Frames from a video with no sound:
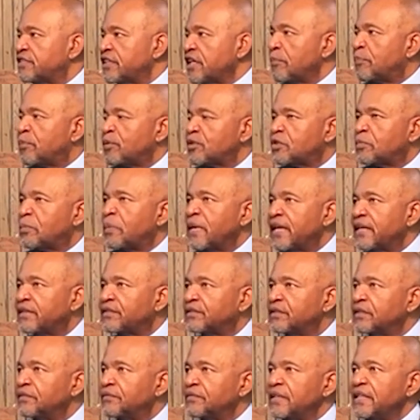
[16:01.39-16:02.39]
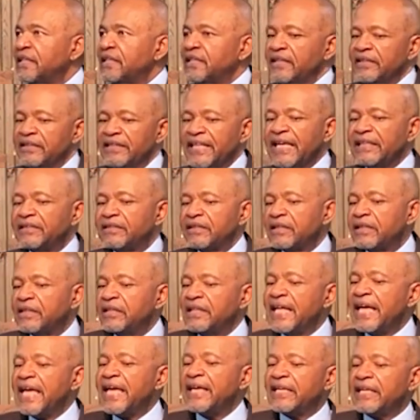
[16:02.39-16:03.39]
their perspective, that
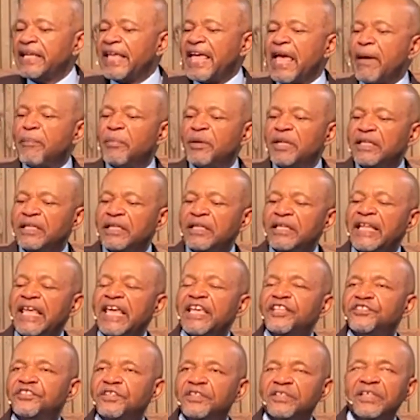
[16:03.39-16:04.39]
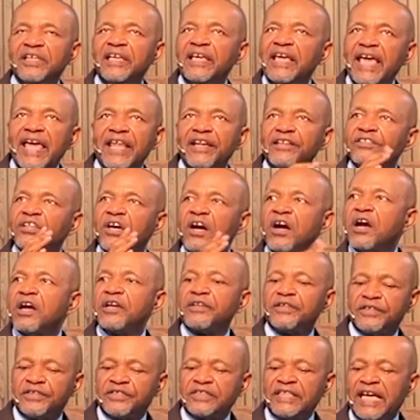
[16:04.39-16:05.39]
decline can happen in a nation, and it's
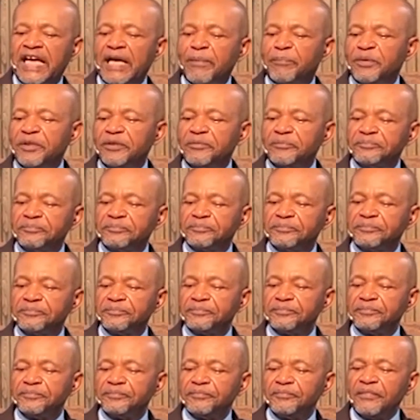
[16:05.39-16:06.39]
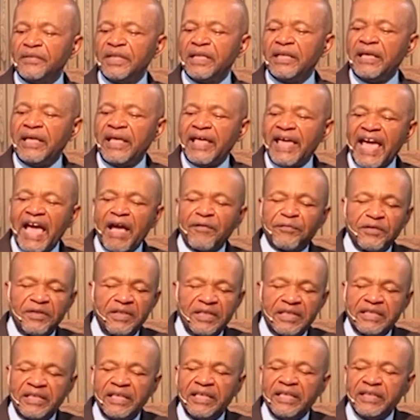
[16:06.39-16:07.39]
hard to stop it.
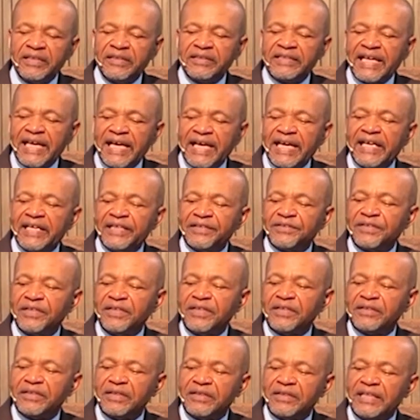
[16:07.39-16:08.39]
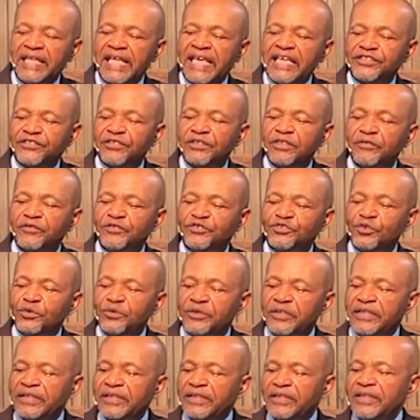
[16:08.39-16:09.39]
After the king dies, the nation of
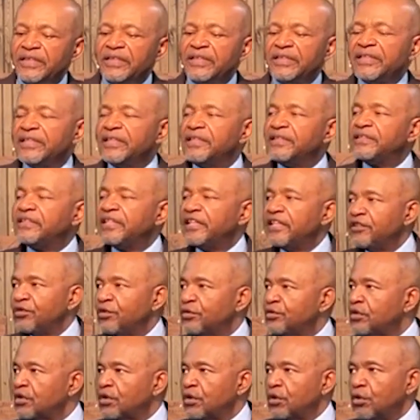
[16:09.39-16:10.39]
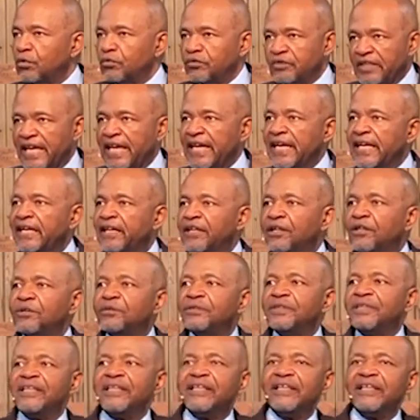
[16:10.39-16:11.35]
Judah continues to go down